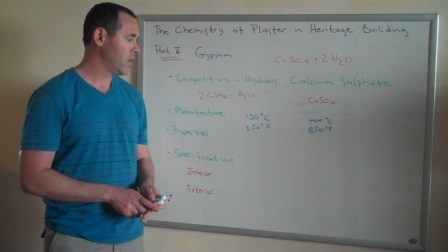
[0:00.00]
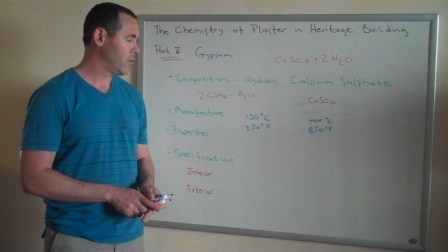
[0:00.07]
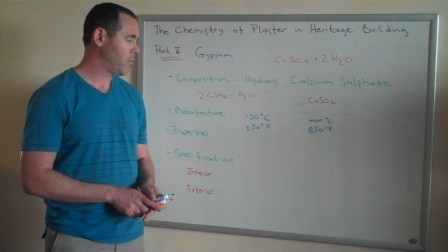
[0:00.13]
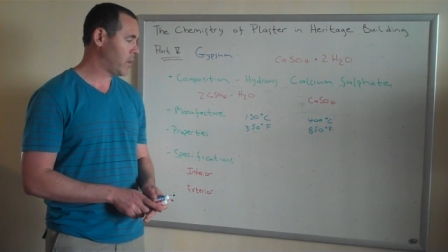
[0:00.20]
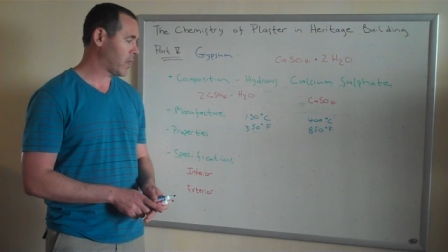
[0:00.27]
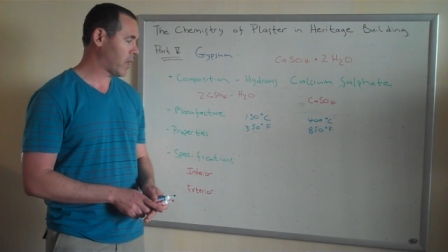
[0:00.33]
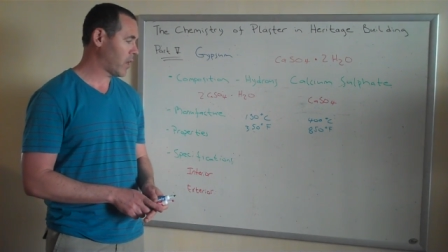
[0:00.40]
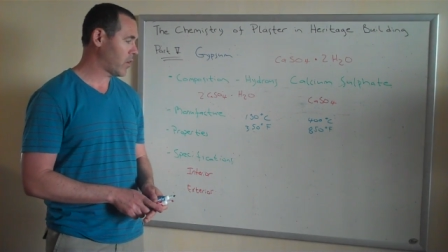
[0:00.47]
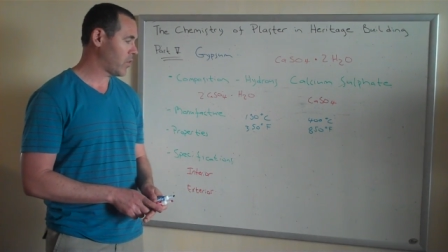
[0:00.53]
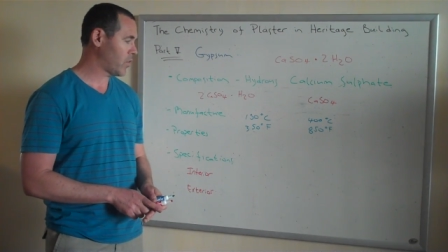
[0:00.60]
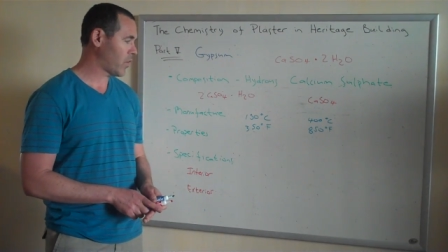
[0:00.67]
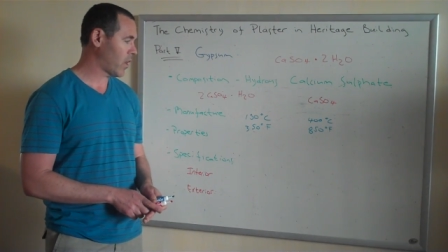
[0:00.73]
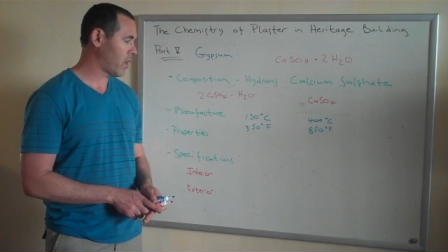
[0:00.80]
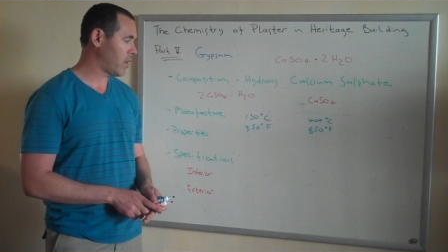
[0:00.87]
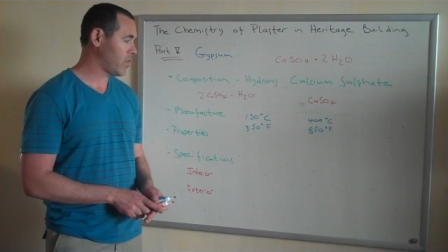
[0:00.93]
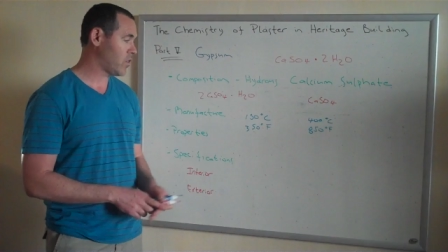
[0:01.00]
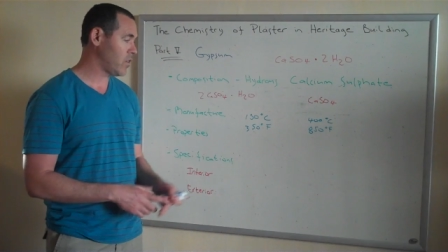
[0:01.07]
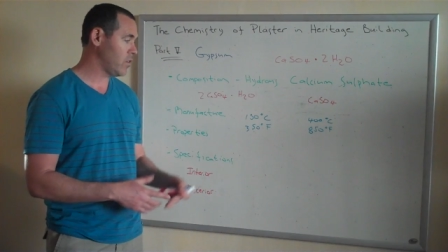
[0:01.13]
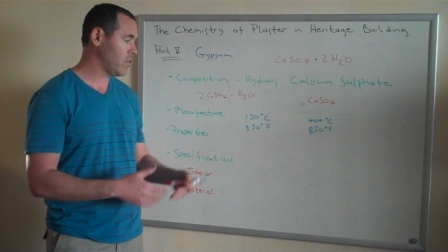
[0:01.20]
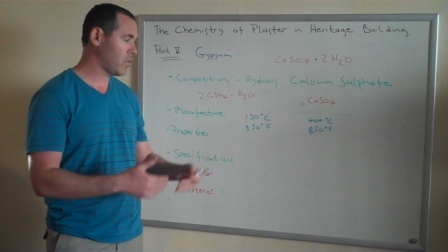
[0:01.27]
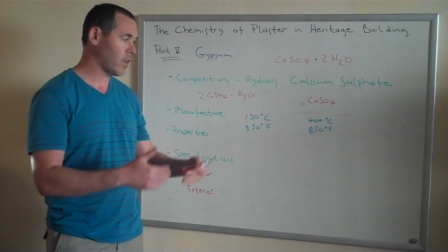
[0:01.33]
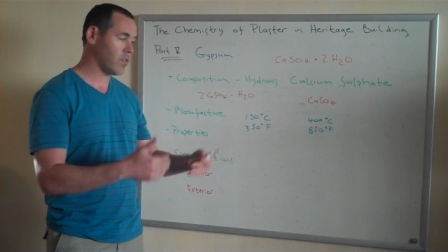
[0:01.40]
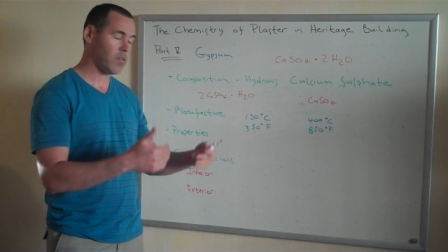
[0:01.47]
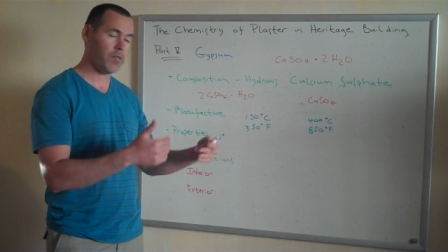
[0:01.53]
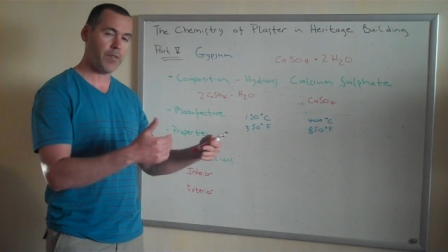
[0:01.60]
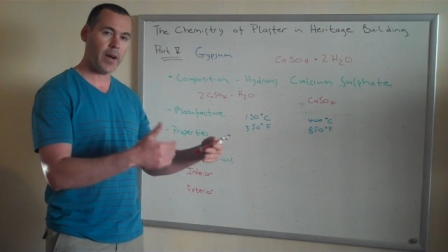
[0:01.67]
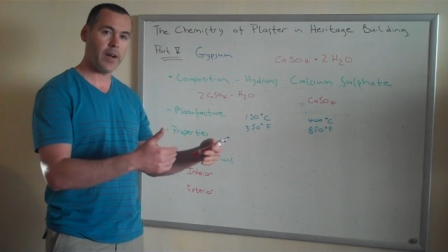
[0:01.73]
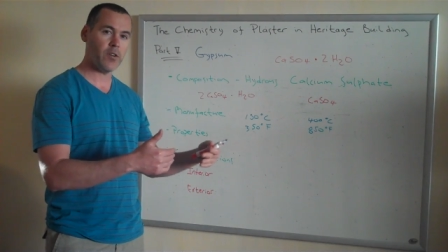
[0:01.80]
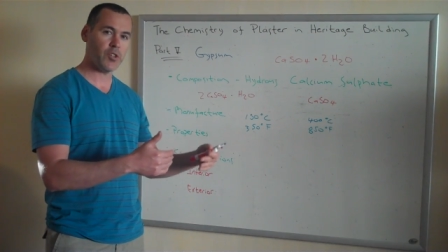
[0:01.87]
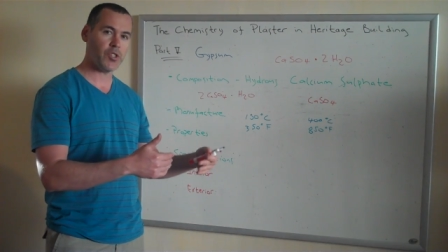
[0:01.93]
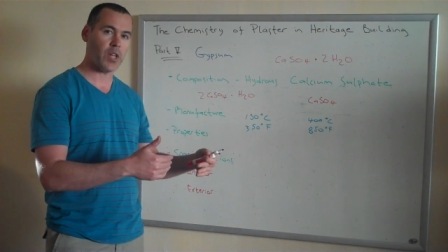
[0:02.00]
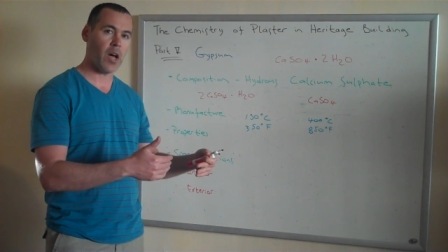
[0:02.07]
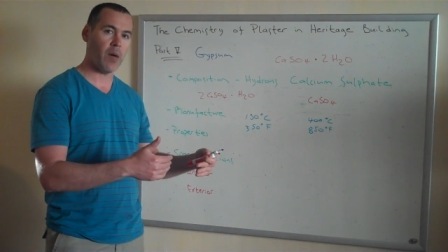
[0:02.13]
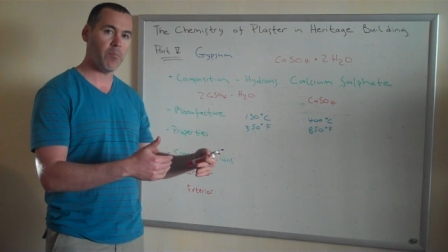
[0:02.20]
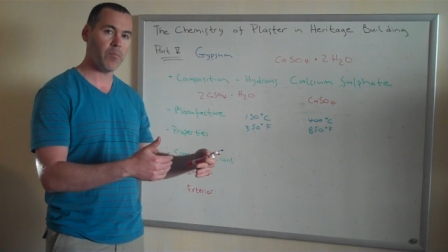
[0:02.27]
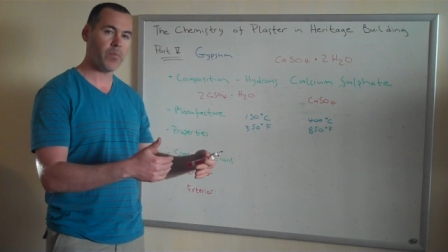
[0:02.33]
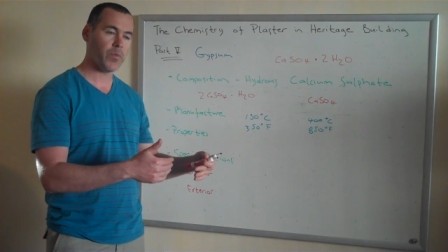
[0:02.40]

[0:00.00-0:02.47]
because uh, it's used as a fire stop.